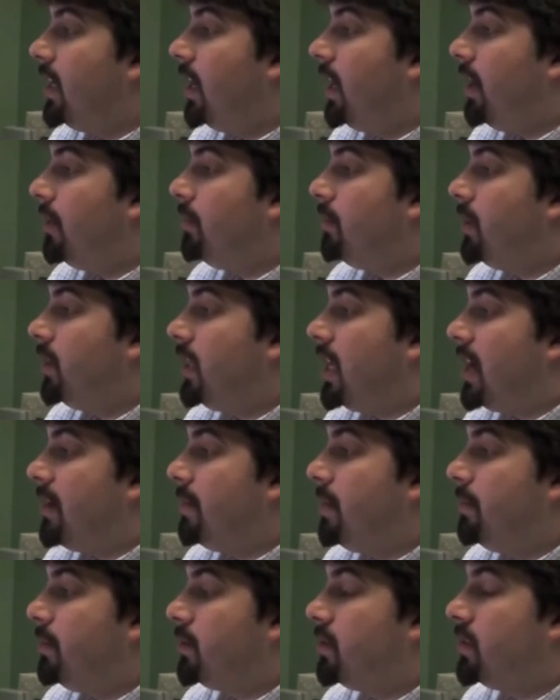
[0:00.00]
A lot
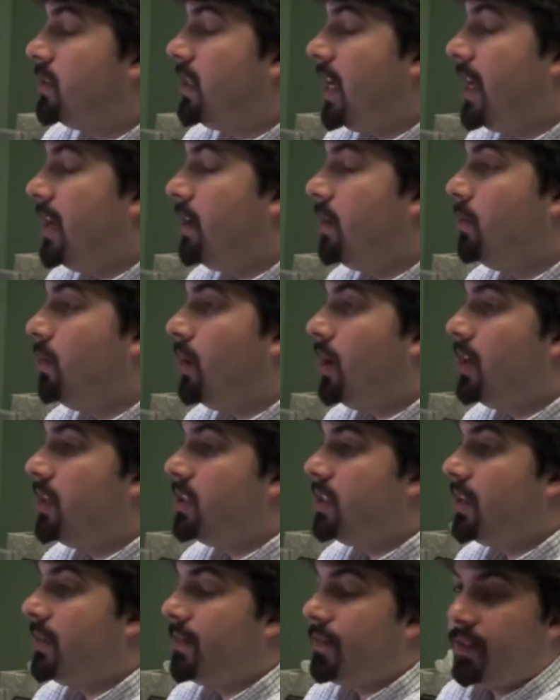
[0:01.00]
of people's data
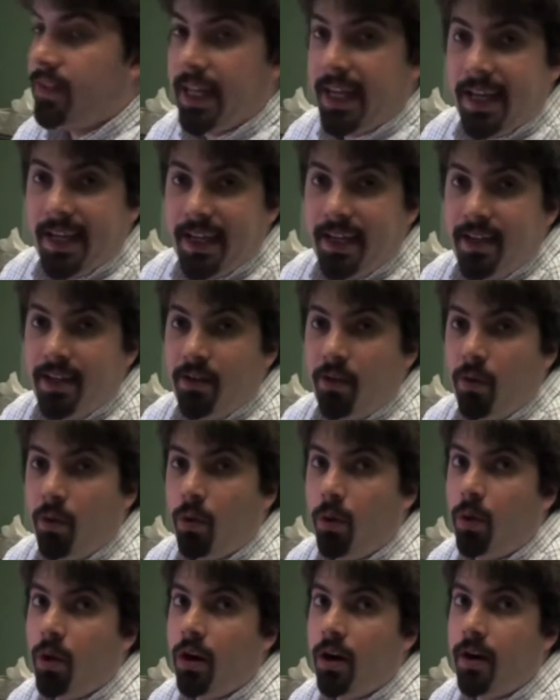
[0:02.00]
was inflated,
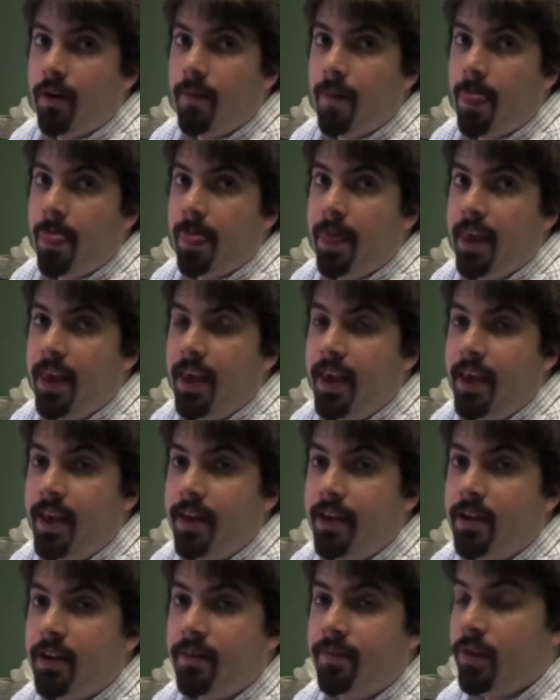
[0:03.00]
or
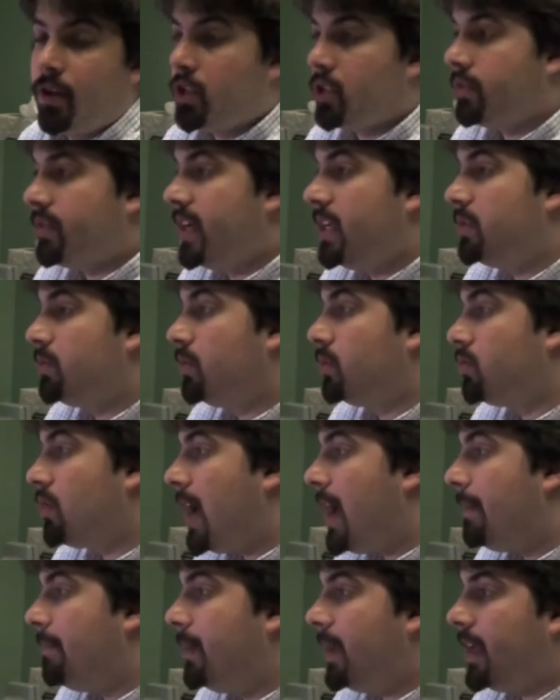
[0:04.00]
the conversion rates were
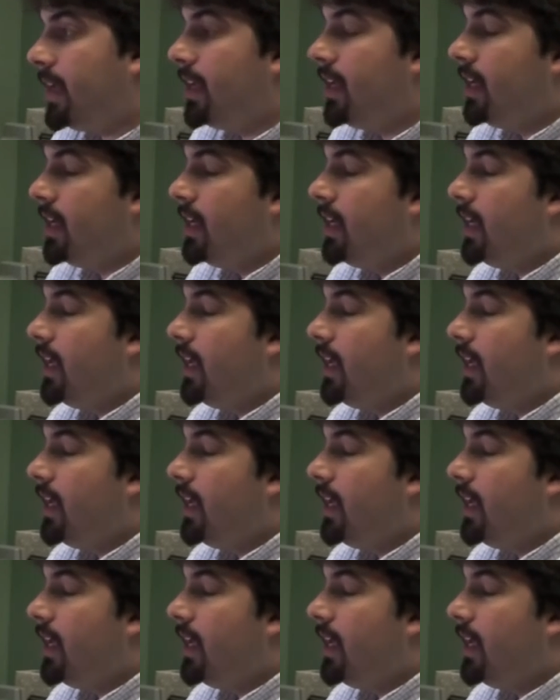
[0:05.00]
dropping,